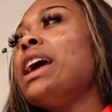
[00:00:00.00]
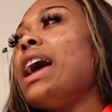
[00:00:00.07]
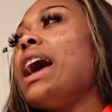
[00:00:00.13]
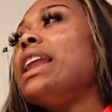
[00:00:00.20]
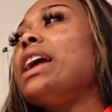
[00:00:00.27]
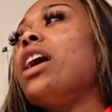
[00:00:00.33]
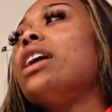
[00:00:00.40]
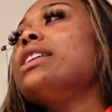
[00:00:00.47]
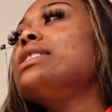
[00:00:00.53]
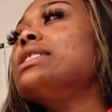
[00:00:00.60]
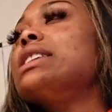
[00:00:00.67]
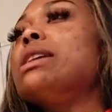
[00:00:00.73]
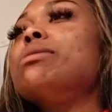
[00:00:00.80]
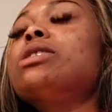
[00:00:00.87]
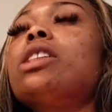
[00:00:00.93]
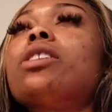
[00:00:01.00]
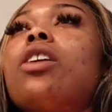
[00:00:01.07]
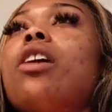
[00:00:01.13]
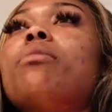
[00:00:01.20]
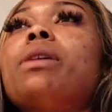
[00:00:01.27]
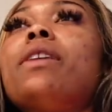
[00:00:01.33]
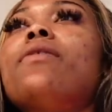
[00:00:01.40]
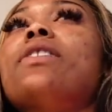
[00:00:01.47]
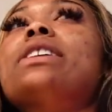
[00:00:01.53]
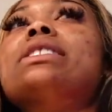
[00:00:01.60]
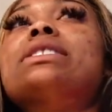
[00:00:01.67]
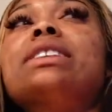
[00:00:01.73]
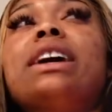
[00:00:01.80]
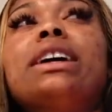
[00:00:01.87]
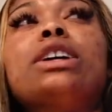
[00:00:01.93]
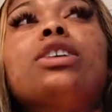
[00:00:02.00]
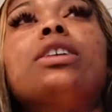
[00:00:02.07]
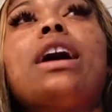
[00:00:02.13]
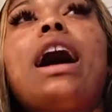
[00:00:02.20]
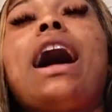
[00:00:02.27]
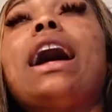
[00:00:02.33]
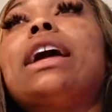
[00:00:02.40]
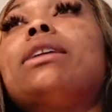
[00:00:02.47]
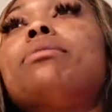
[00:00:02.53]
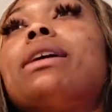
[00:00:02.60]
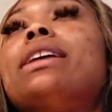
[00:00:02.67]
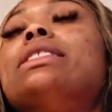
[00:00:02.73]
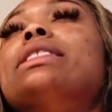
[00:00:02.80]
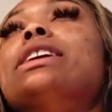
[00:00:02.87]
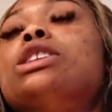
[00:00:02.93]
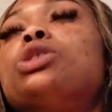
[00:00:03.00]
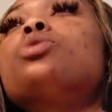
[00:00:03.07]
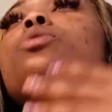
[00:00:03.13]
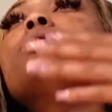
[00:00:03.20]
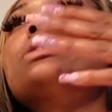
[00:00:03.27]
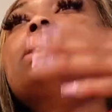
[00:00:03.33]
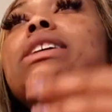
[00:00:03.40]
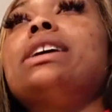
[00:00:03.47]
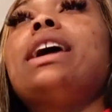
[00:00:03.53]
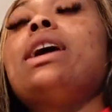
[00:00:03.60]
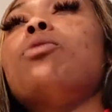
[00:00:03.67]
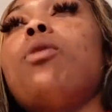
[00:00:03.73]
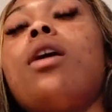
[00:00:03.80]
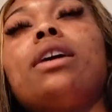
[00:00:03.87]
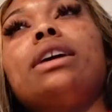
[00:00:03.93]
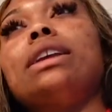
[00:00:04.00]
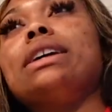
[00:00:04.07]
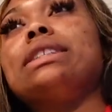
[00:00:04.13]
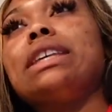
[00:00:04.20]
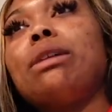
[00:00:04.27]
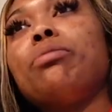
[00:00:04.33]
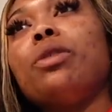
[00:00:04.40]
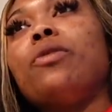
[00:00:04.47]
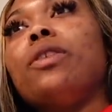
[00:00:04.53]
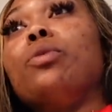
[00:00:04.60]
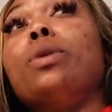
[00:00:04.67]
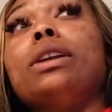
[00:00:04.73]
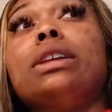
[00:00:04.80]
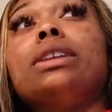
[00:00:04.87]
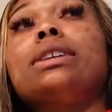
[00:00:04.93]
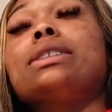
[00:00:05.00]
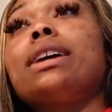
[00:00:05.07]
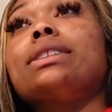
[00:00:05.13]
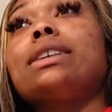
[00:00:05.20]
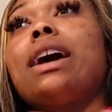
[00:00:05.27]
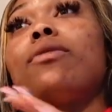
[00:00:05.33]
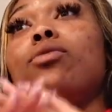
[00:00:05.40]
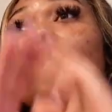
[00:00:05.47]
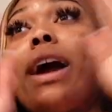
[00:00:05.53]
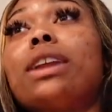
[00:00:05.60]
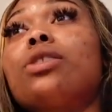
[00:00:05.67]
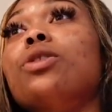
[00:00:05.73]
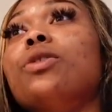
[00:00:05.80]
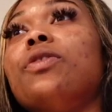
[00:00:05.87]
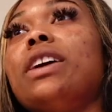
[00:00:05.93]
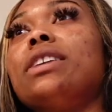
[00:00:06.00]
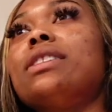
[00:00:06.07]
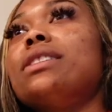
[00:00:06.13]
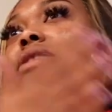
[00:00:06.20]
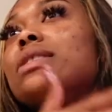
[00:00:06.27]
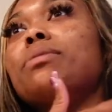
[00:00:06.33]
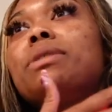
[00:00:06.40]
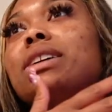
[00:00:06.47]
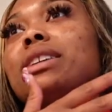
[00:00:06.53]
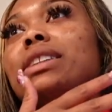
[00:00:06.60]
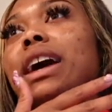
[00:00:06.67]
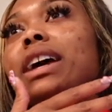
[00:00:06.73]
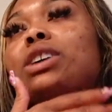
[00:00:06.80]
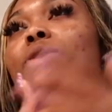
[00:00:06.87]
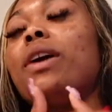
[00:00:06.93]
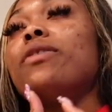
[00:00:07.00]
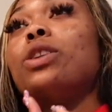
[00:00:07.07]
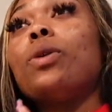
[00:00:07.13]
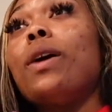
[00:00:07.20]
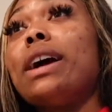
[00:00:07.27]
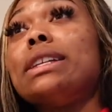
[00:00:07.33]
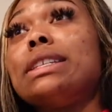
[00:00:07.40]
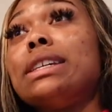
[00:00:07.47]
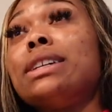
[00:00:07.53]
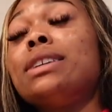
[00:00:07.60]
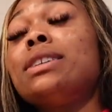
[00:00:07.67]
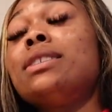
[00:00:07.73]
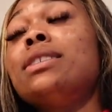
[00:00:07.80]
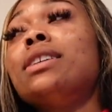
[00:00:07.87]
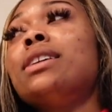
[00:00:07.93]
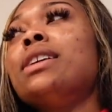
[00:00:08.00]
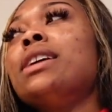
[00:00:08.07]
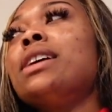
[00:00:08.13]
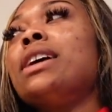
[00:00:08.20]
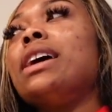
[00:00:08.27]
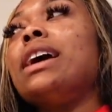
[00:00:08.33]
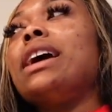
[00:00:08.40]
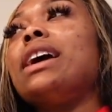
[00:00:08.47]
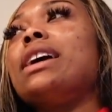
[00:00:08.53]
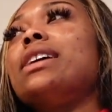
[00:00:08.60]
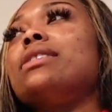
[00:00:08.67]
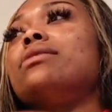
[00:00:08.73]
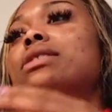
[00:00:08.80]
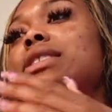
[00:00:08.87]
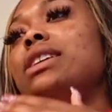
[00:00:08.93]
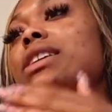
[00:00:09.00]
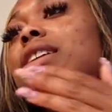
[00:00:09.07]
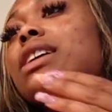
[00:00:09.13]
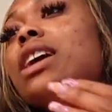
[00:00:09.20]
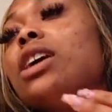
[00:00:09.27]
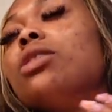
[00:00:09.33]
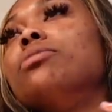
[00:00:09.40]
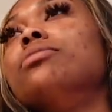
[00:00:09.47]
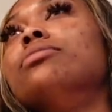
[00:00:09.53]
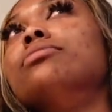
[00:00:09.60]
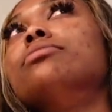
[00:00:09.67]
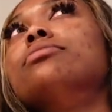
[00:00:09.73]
And I honestly keep telling all my friends like I'm literally a walking example of what it looks like to have radical faith in something that you have no idea and see it come